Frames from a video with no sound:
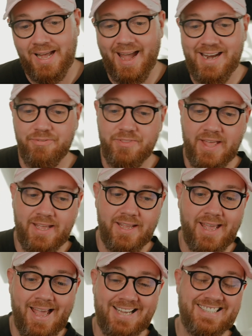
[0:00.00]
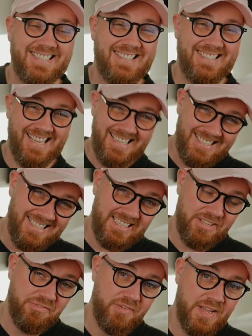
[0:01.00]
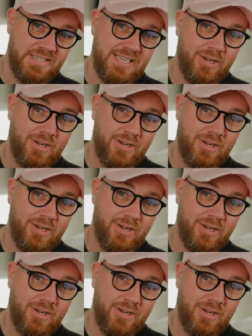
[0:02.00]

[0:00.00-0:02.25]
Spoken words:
And if they accidentally find